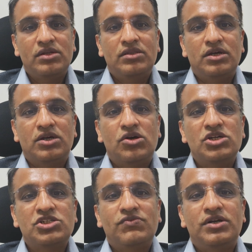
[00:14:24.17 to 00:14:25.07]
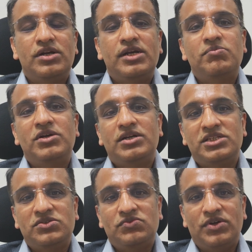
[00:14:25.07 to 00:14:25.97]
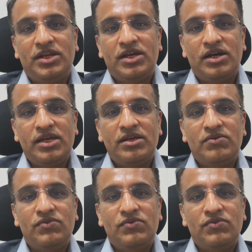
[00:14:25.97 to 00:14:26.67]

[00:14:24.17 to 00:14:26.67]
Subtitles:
The cost of the treatment is very high.